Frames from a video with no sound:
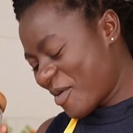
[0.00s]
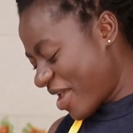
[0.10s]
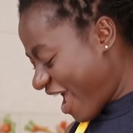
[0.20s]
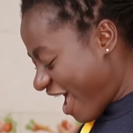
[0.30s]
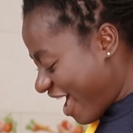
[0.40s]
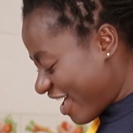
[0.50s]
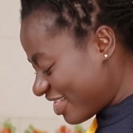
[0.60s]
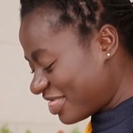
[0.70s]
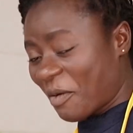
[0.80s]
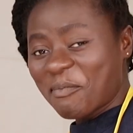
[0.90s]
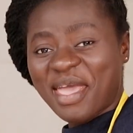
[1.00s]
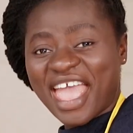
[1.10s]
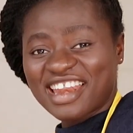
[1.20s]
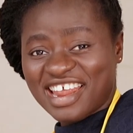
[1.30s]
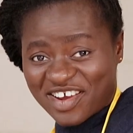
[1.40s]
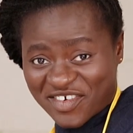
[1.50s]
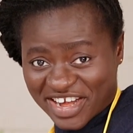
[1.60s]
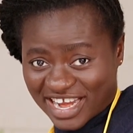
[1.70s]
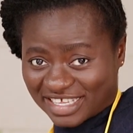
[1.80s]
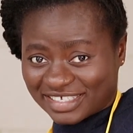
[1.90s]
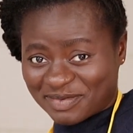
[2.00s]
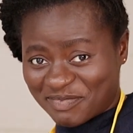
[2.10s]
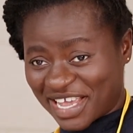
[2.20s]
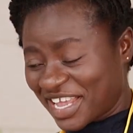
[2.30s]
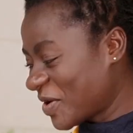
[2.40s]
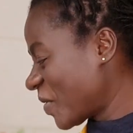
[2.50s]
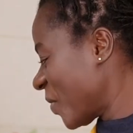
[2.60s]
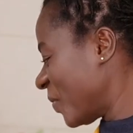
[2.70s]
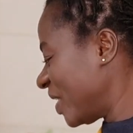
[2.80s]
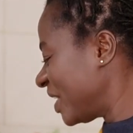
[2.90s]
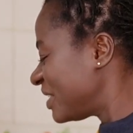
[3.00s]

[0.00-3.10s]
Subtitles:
we are, the main ingredients in making Kobe.